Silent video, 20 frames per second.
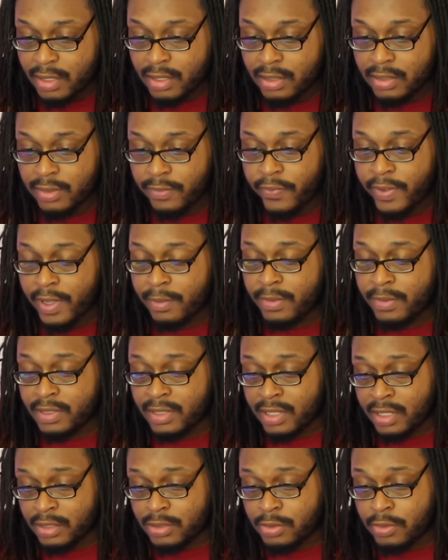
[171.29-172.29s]
The family
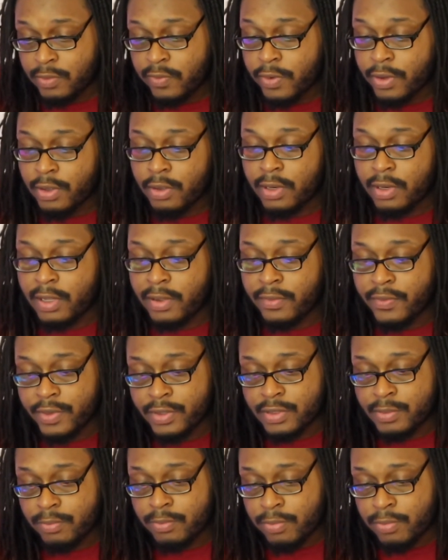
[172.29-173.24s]
thanks you for your love and